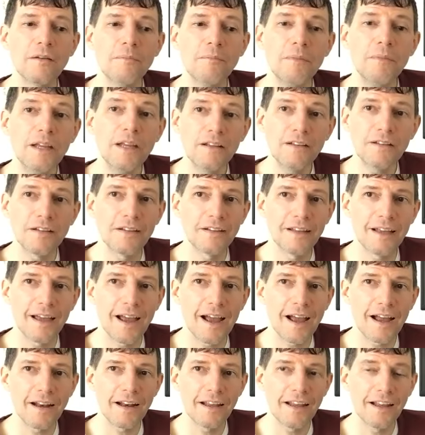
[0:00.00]
admit to
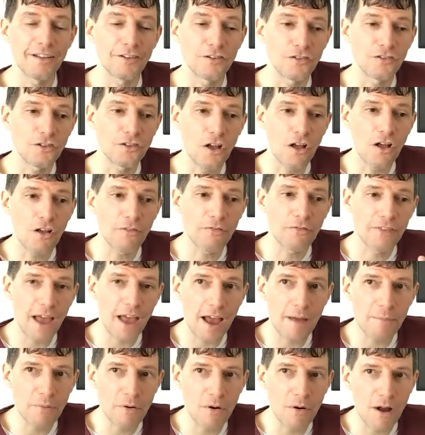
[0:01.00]
that and solve
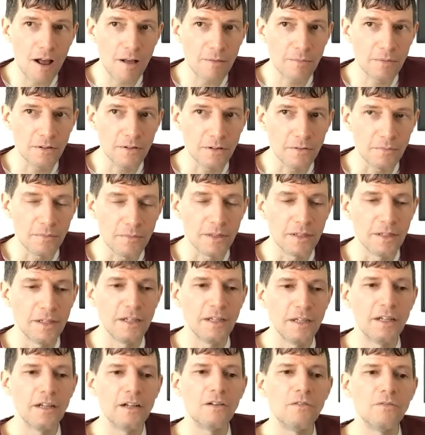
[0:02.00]
that problem,
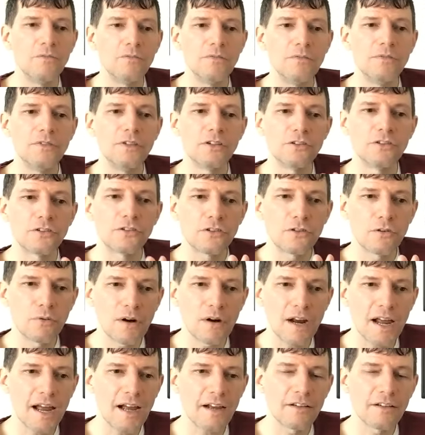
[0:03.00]
there's
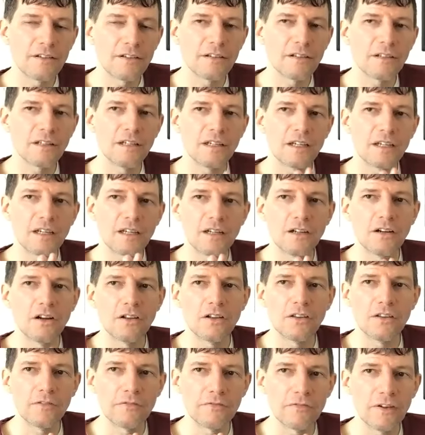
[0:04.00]
cracks in
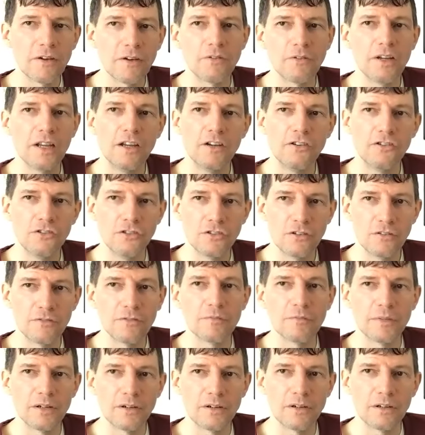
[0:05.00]
the foundation of
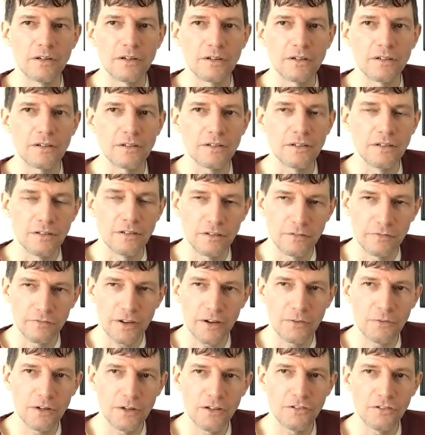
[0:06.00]
America, the
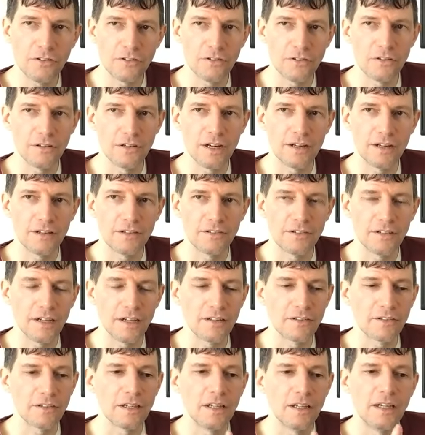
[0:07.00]
foundation of the United
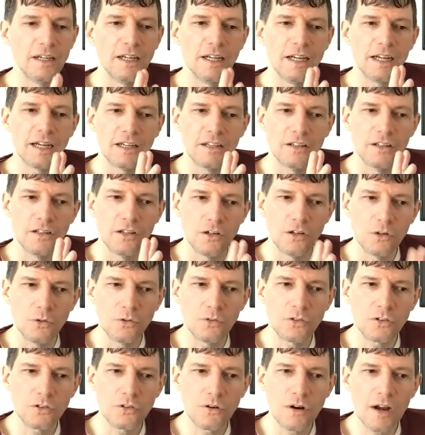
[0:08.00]
States. And
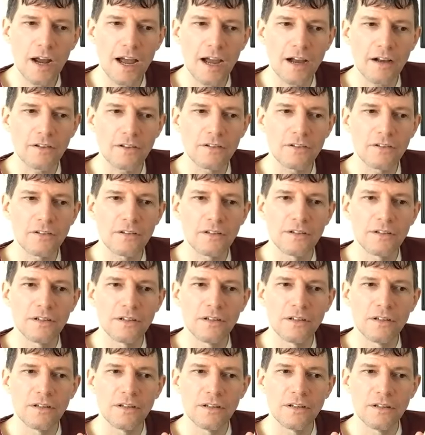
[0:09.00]
those cracks
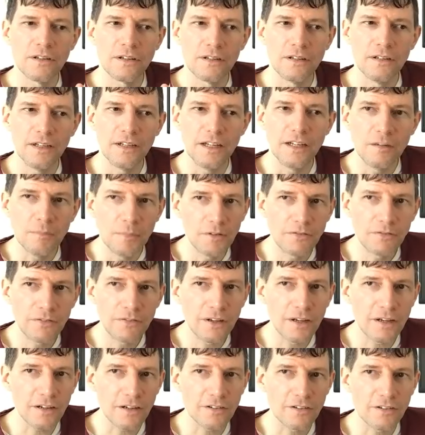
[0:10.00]
need to be
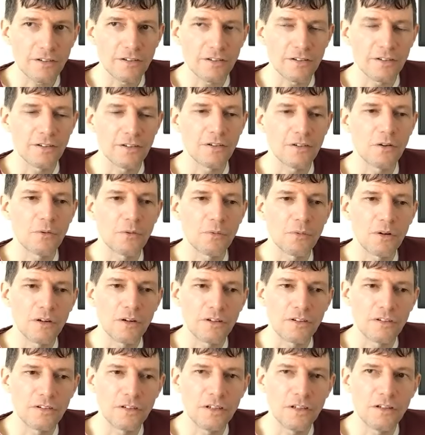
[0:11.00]
fixed, or we're
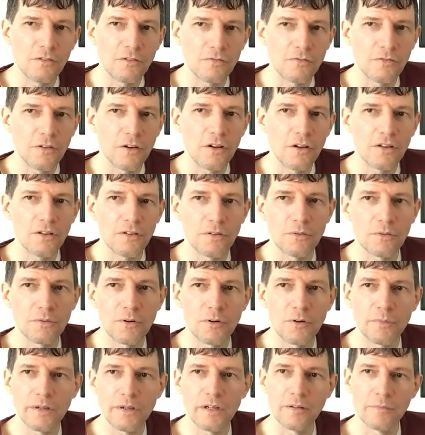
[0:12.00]
going to see the fall of the
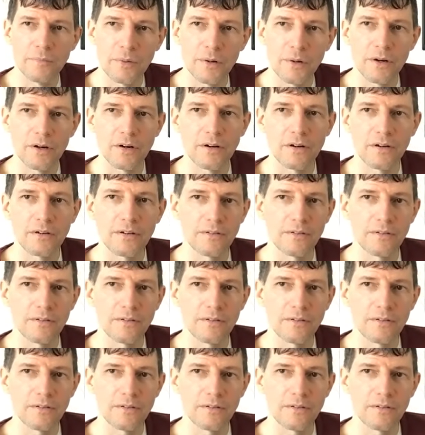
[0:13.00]
Roman Empire.